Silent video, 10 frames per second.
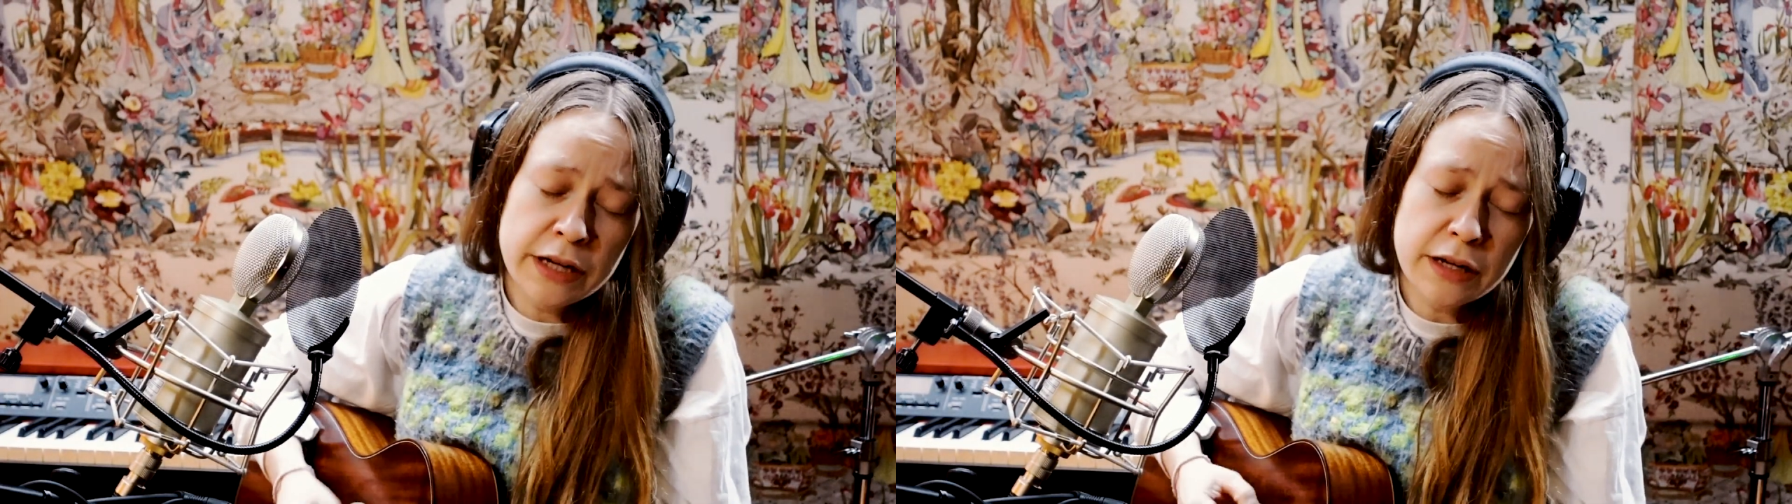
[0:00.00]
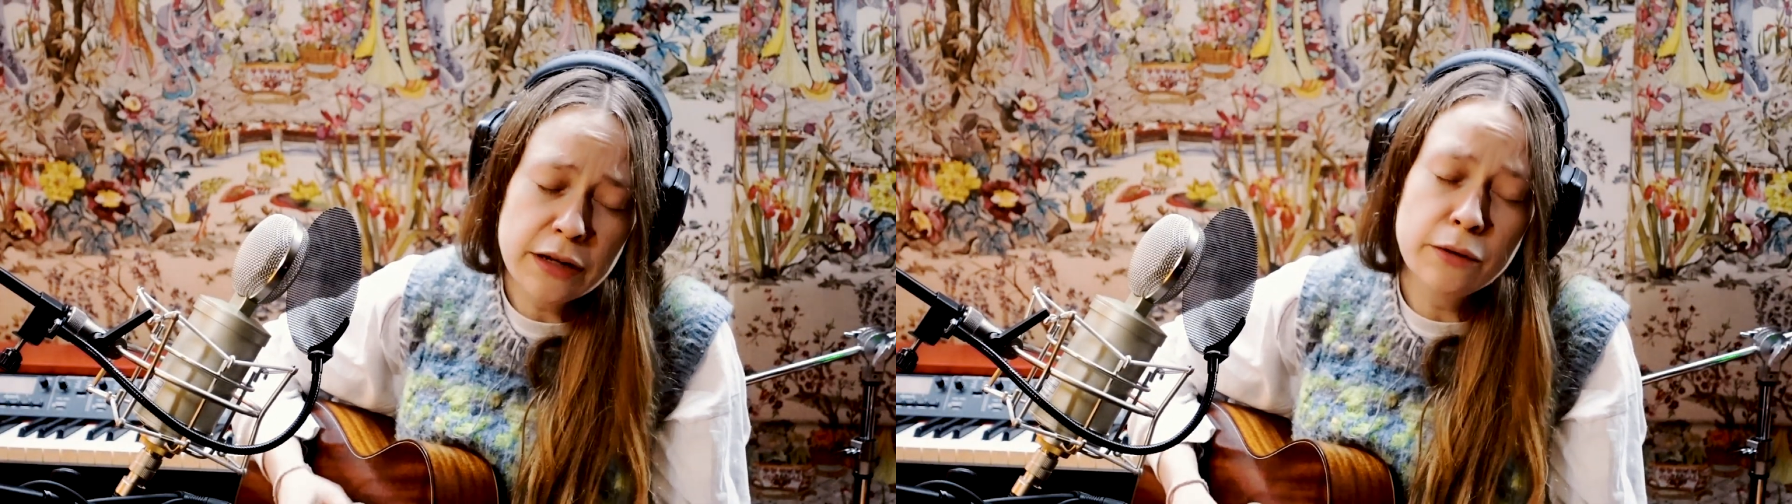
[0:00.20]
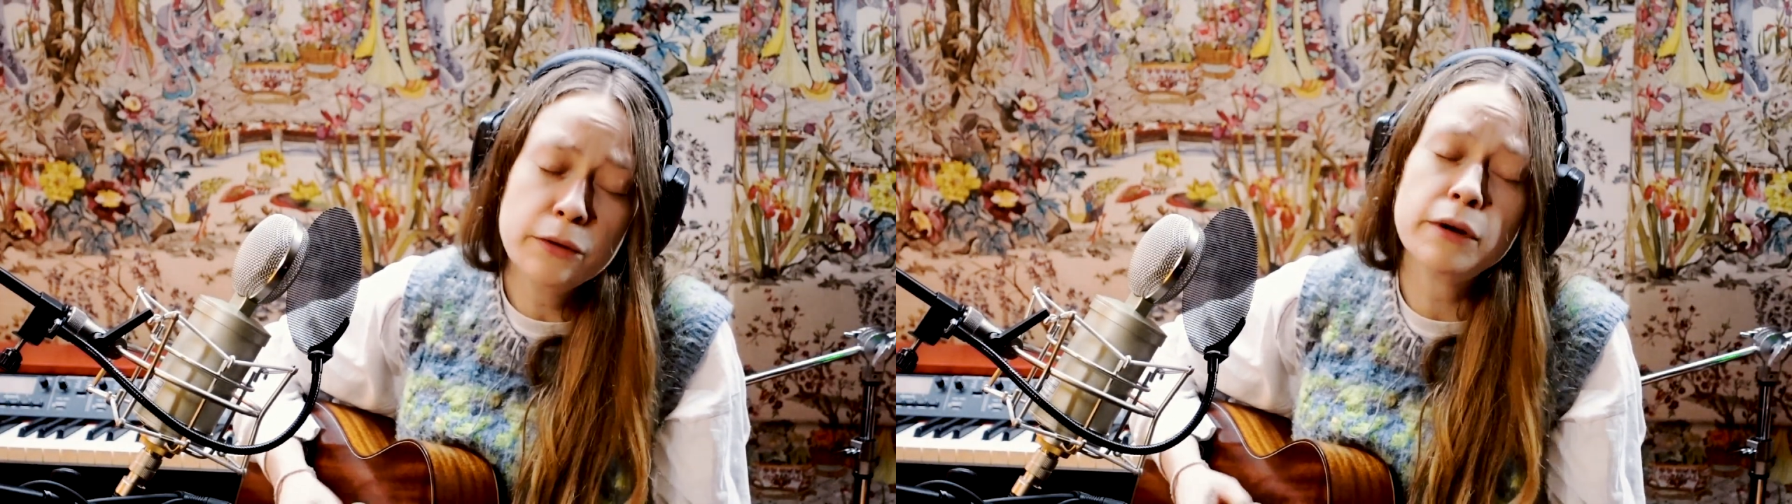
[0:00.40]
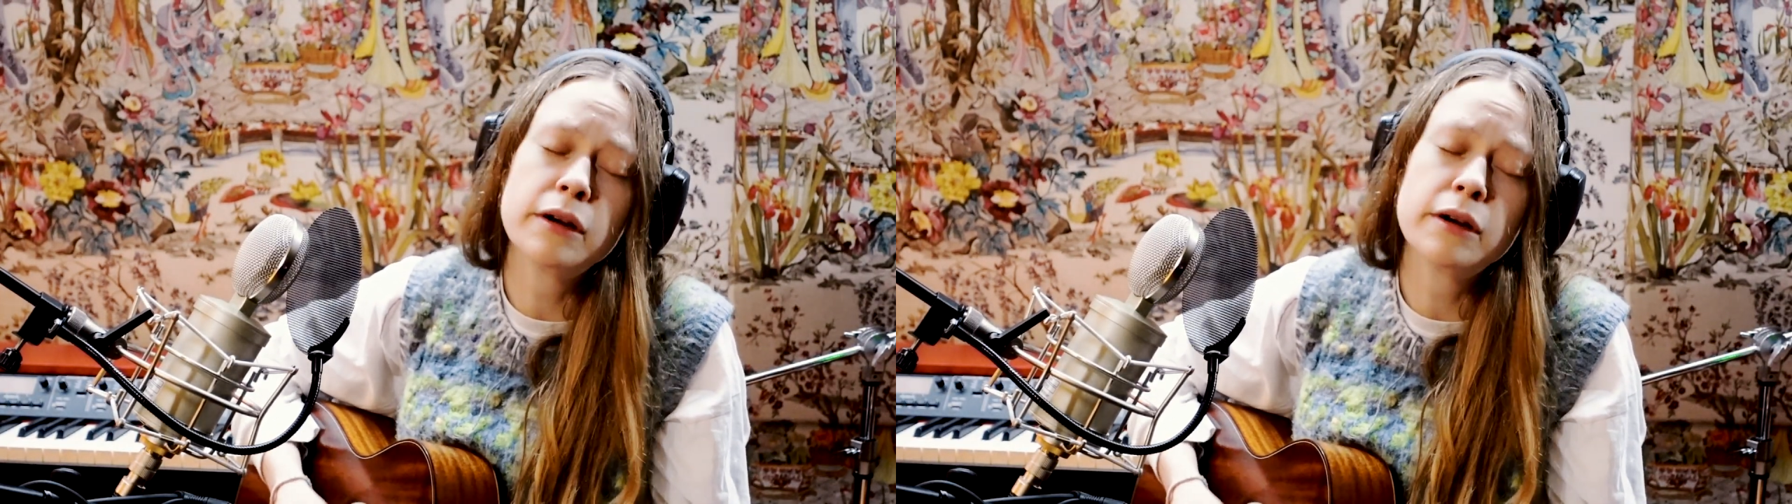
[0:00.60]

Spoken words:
queue